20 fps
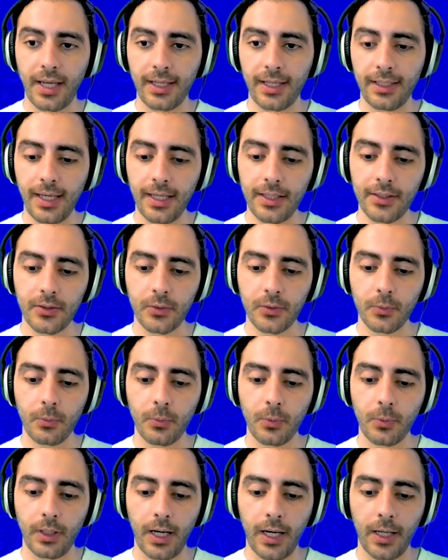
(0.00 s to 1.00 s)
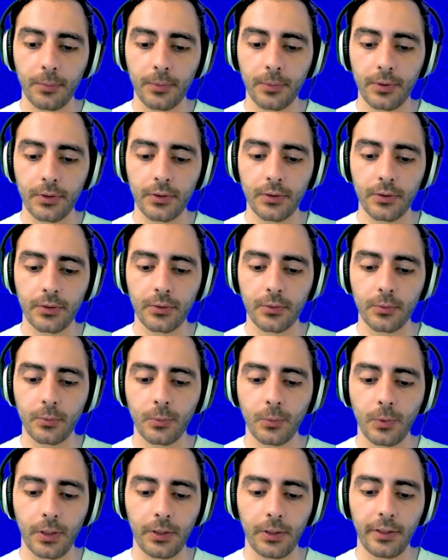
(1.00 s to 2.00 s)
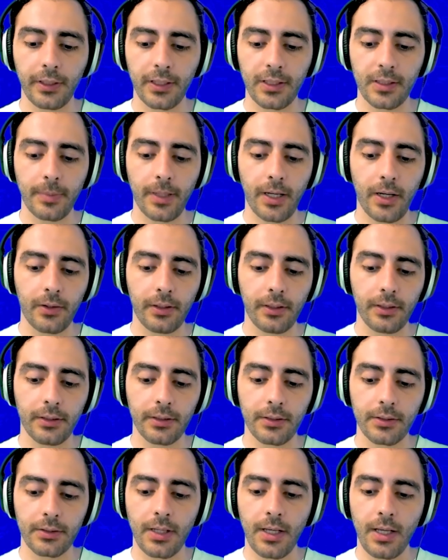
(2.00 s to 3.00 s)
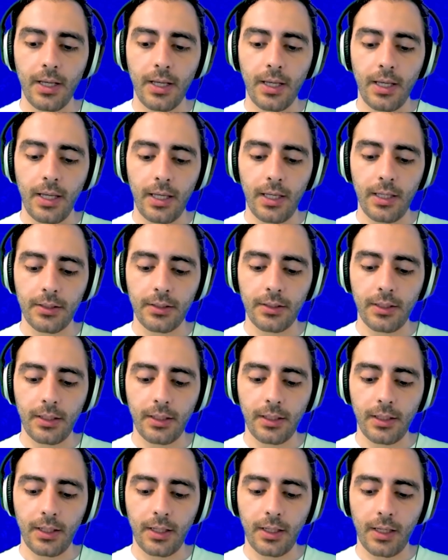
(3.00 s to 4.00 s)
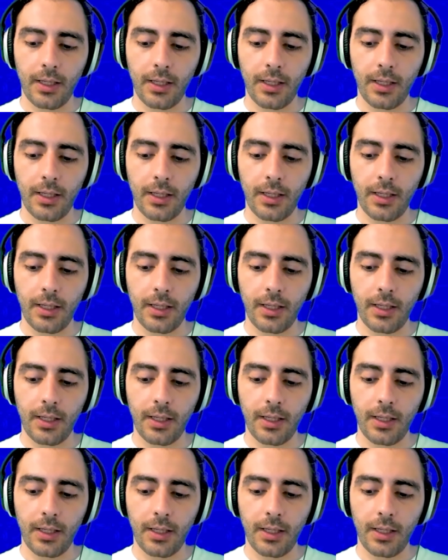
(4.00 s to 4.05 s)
I guess what I was wondering is about is is it